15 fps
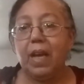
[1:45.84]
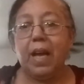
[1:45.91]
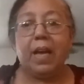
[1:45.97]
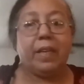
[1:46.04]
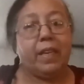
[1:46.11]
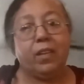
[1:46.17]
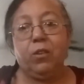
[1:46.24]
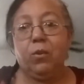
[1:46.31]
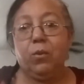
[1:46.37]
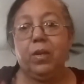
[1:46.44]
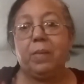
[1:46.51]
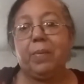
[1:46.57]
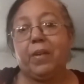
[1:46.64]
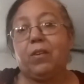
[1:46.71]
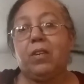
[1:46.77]
And he knew
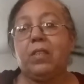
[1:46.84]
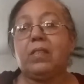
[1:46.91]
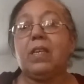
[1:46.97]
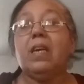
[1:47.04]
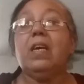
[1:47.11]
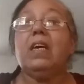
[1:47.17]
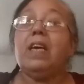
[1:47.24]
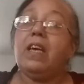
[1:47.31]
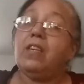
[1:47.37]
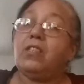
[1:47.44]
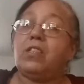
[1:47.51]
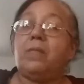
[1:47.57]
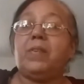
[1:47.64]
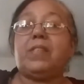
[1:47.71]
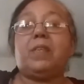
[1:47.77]
it because he
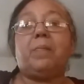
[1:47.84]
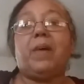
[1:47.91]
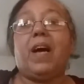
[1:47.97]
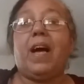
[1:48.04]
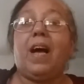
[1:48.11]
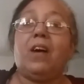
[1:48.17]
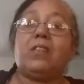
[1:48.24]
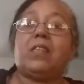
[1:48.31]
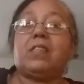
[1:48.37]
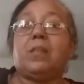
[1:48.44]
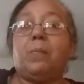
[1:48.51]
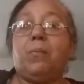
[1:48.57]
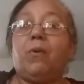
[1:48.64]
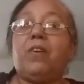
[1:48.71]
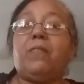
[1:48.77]
used to visit my house
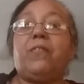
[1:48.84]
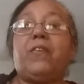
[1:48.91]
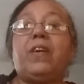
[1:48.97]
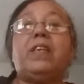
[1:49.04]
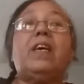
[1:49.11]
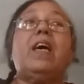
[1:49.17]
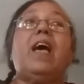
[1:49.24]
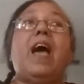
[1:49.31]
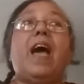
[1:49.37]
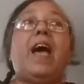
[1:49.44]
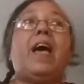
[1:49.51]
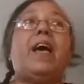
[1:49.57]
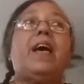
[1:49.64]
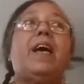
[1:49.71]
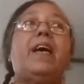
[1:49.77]
as a boyfriend,
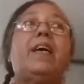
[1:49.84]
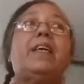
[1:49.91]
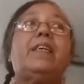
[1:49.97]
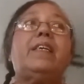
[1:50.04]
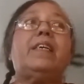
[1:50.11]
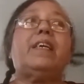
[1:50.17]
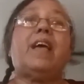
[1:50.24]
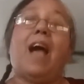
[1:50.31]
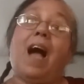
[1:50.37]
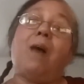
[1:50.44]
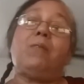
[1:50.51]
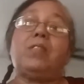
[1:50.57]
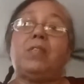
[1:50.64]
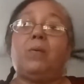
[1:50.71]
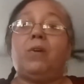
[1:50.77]
and
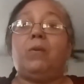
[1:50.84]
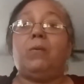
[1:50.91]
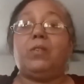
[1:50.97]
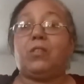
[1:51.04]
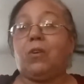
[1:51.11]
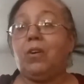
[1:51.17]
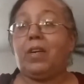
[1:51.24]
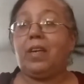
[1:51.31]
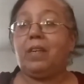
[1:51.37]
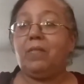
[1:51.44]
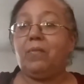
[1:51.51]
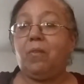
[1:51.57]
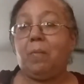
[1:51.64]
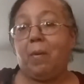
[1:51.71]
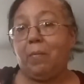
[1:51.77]
I was the one who was
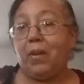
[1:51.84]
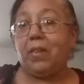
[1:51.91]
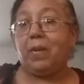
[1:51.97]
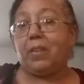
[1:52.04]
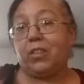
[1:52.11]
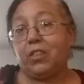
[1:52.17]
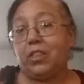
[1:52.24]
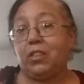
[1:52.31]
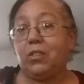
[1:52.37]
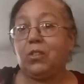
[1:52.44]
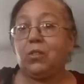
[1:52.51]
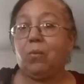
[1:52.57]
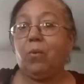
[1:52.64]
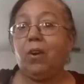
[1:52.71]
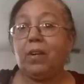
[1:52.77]
cooking for my mother because she
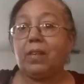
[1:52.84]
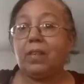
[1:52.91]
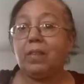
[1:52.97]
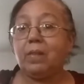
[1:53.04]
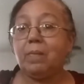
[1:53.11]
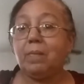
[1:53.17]
used to work.